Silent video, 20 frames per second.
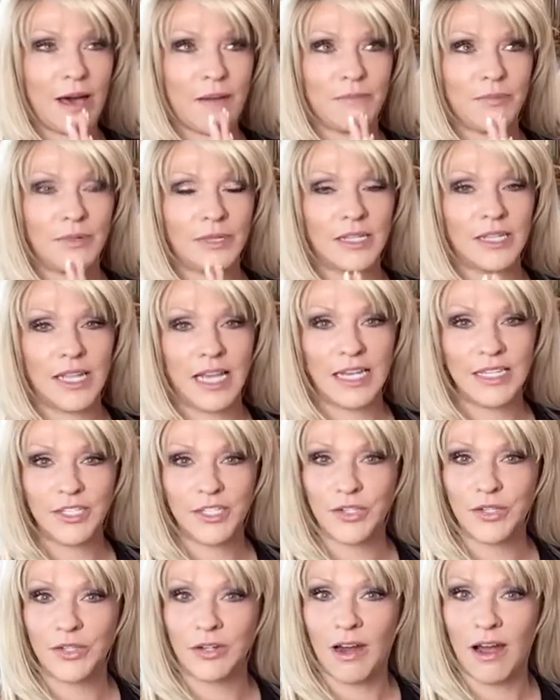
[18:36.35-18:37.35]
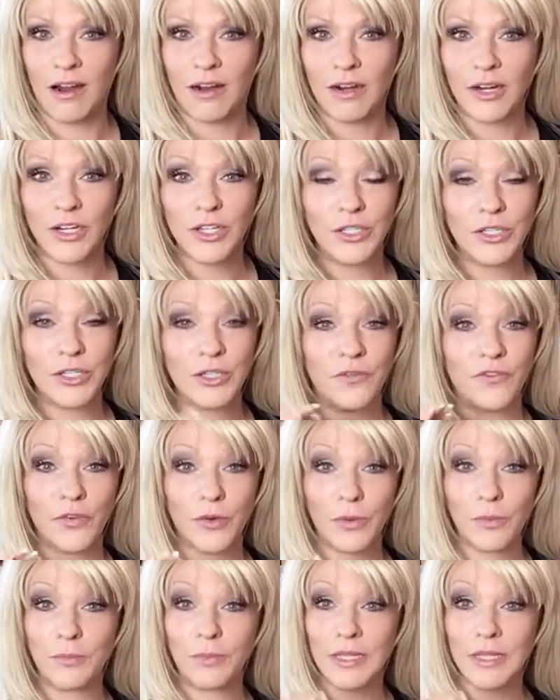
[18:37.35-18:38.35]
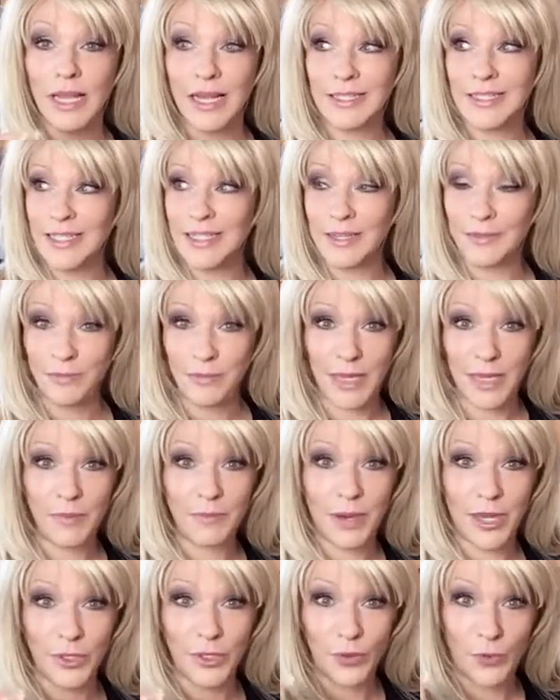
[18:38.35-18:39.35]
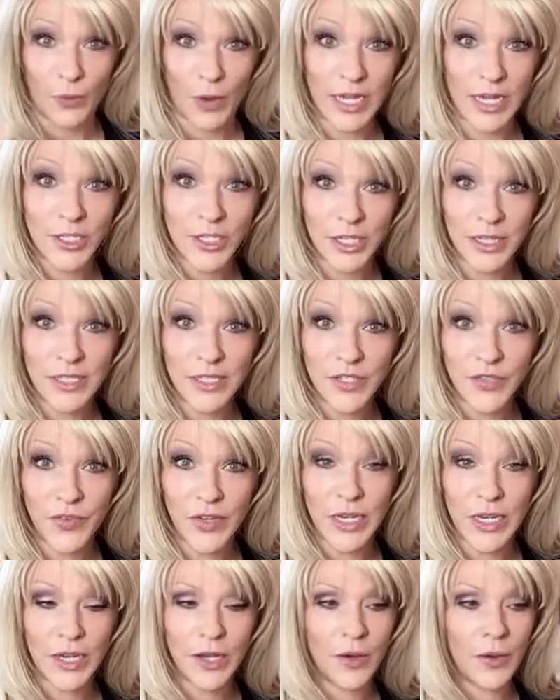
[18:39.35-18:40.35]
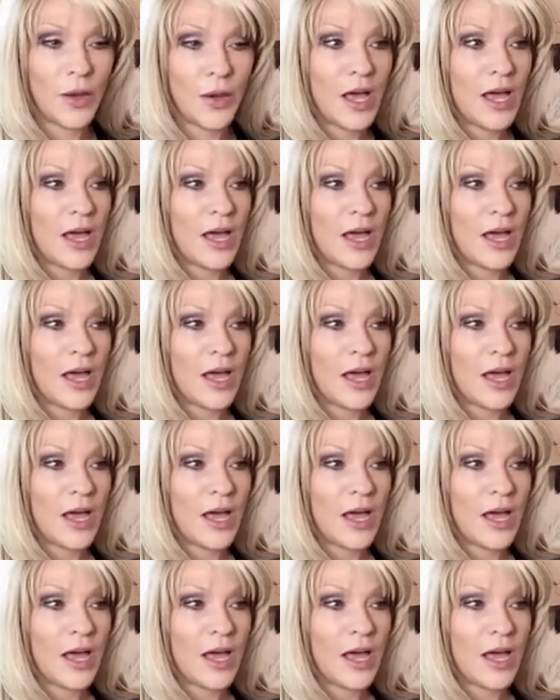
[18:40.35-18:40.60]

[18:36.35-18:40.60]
bless your heart for blessing me by you watching this video.